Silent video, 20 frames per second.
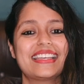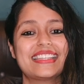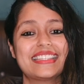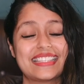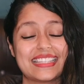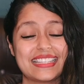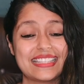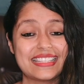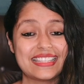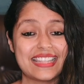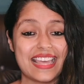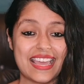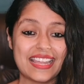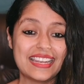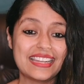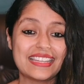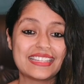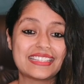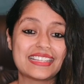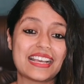Since
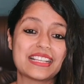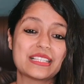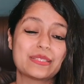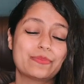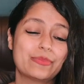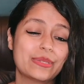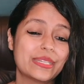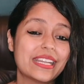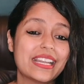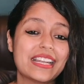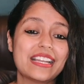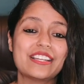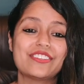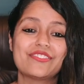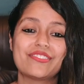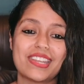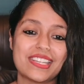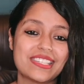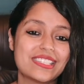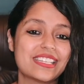then, it has been an
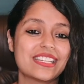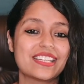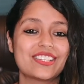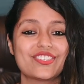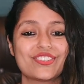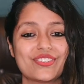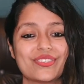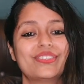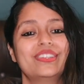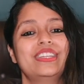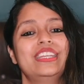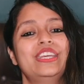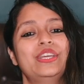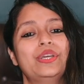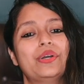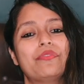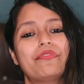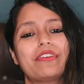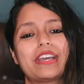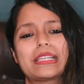interesting
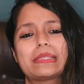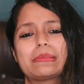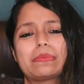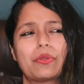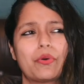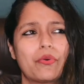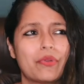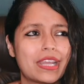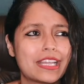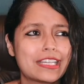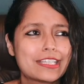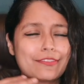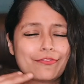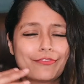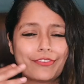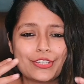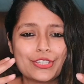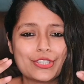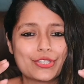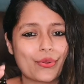journey of exploring
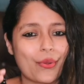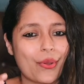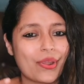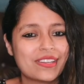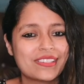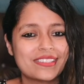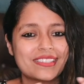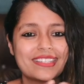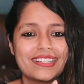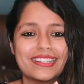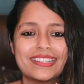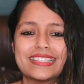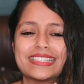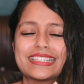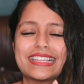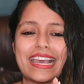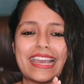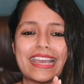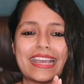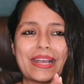different
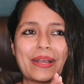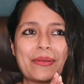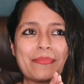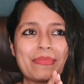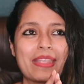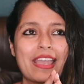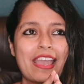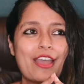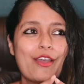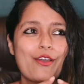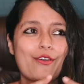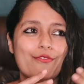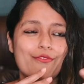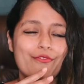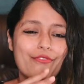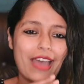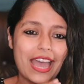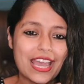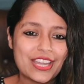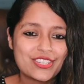genres like
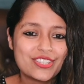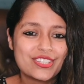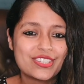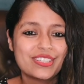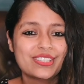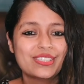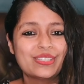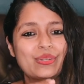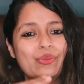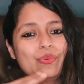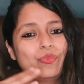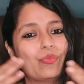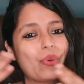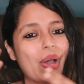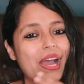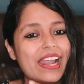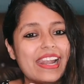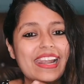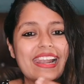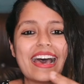fashion,
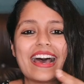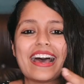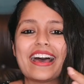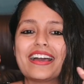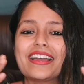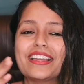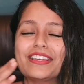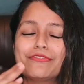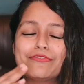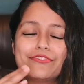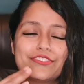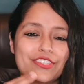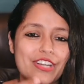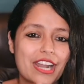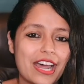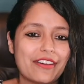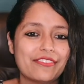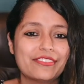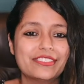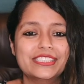wildlife,
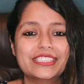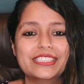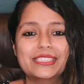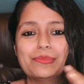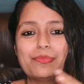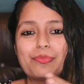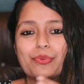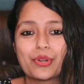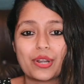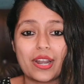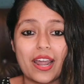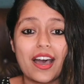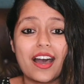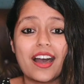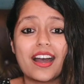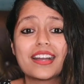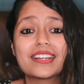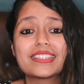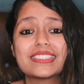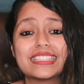travel,
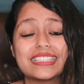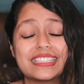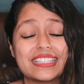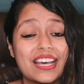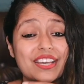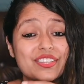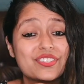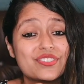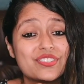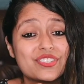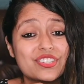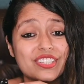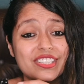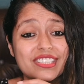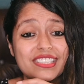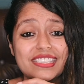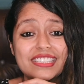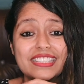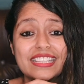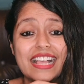product,
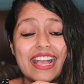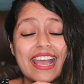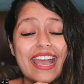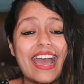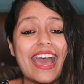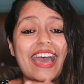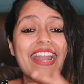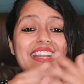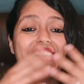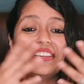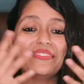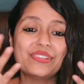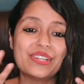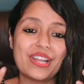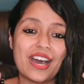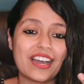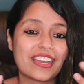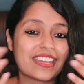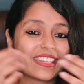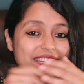industrial, and even
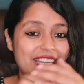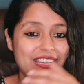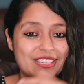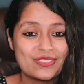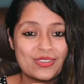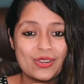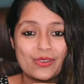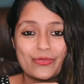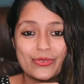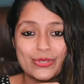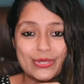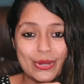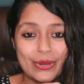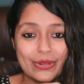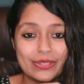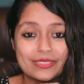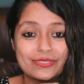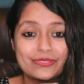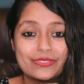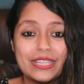architectural
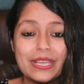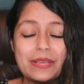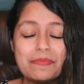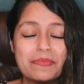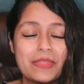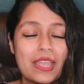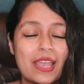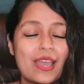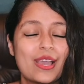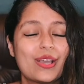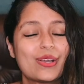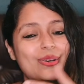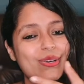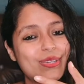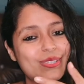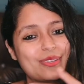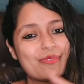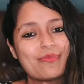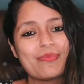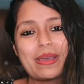photography
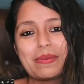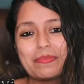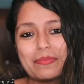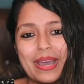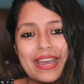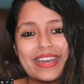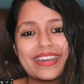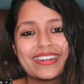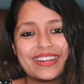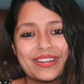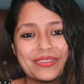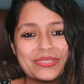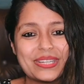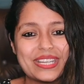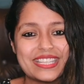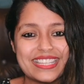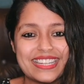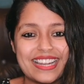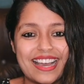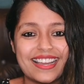because of my background
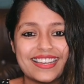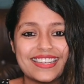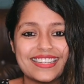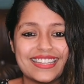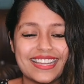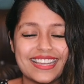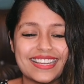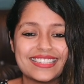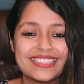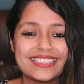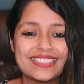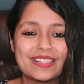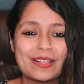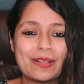as an architect.